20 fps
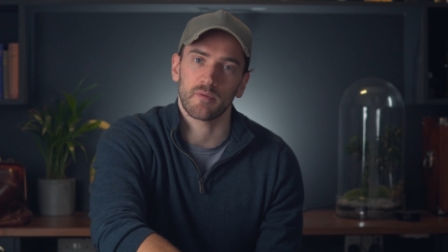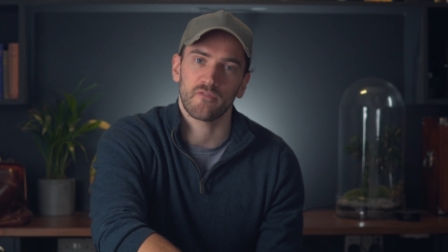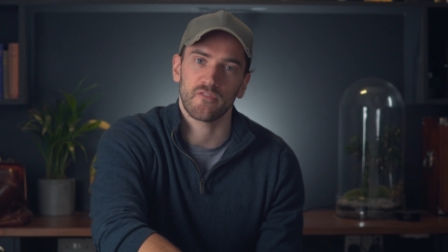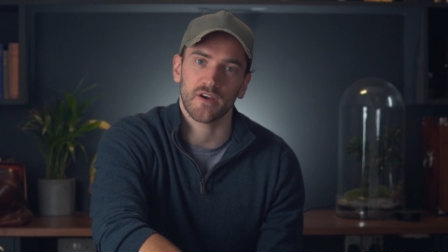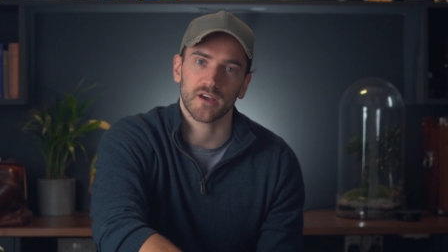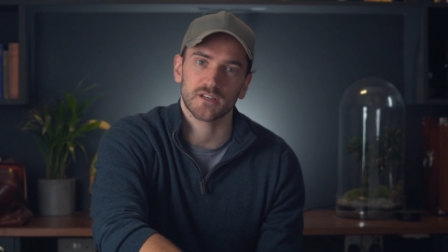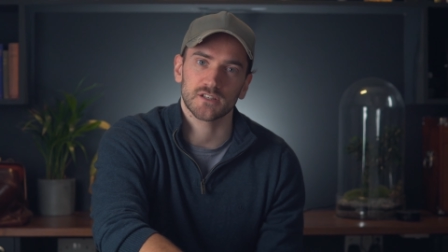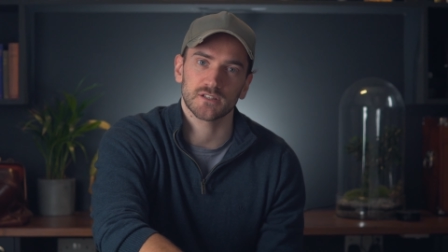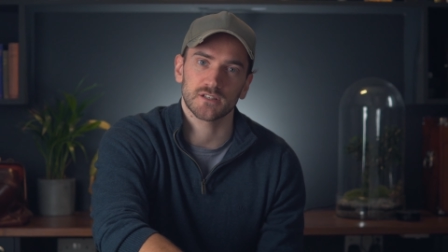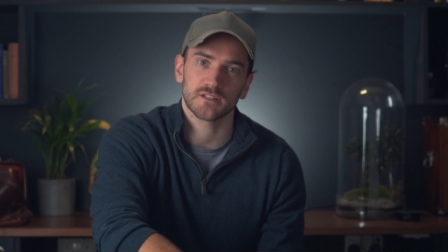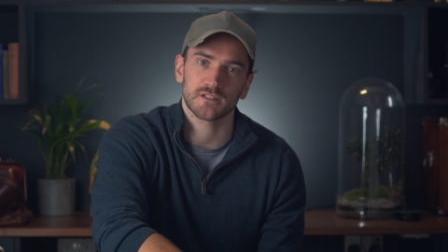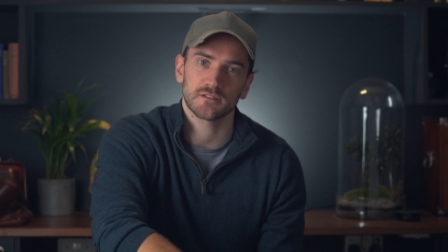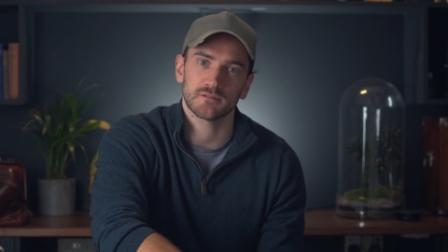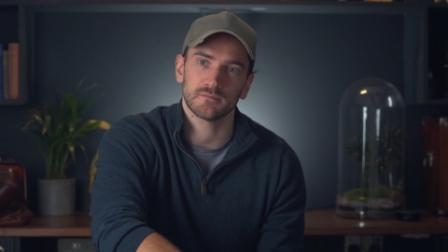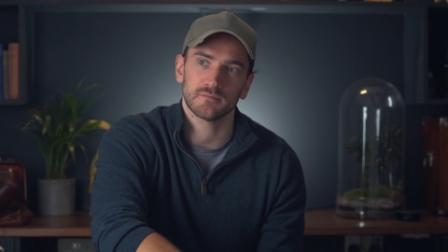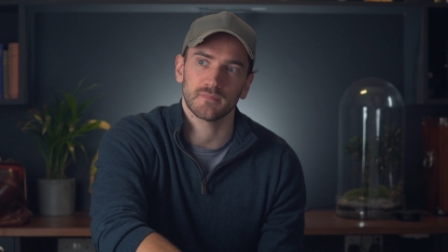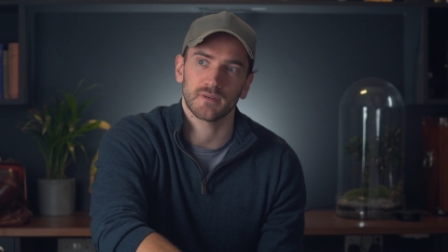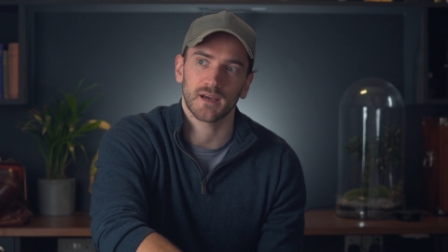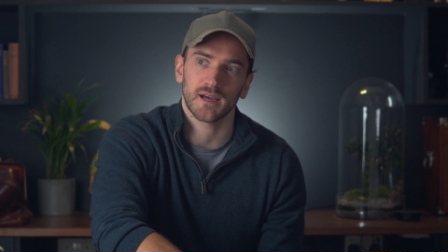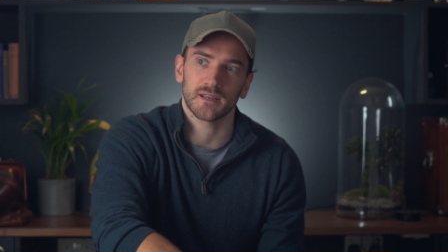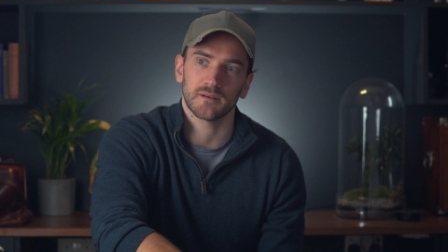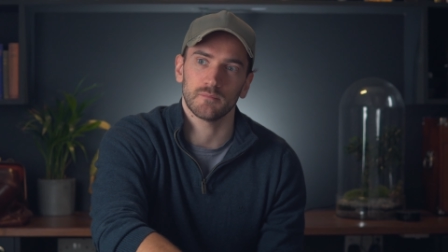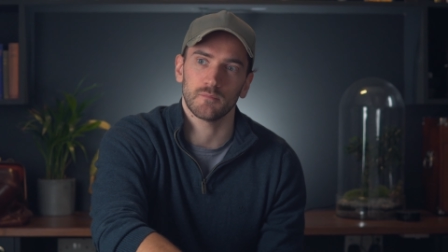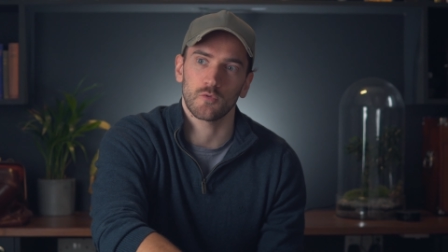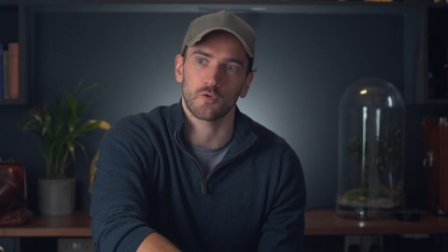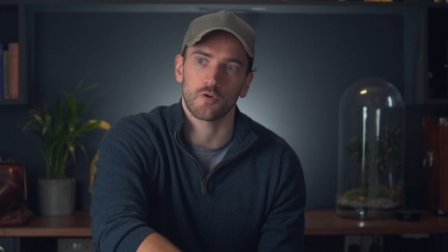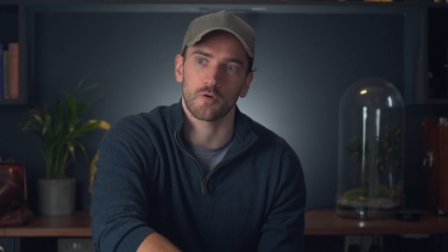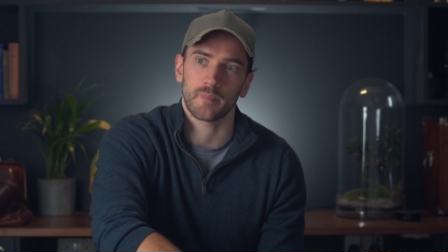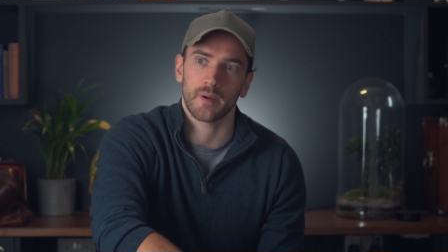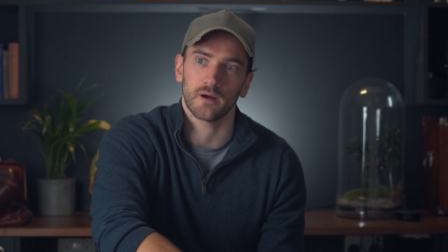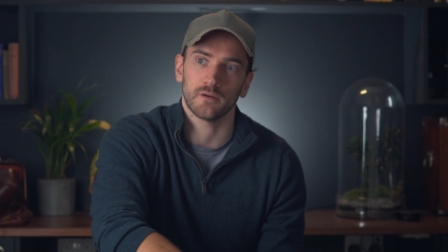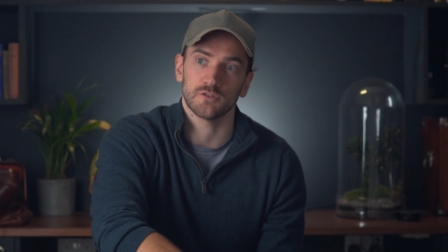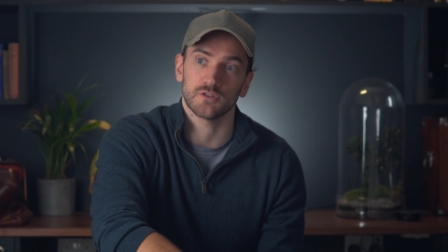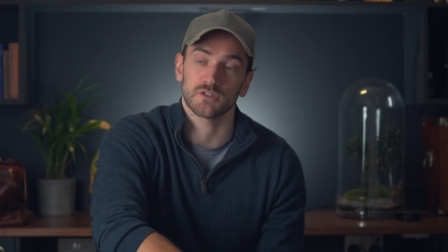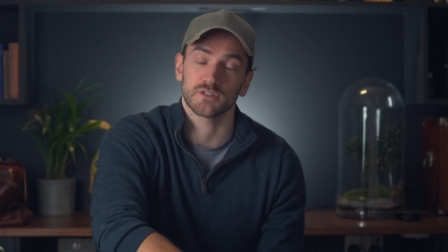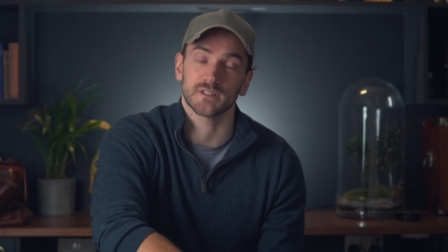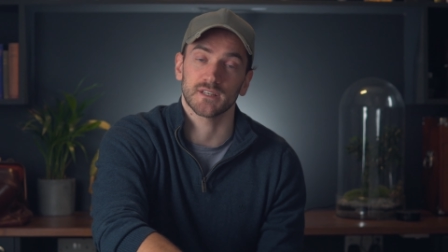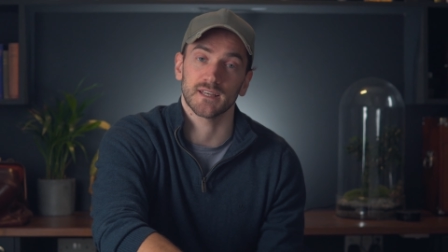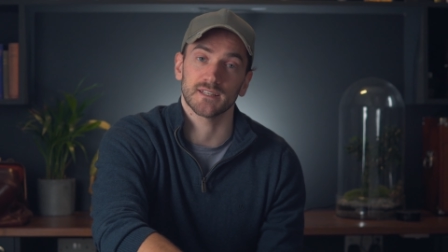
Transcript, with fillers: perfectionism and more about just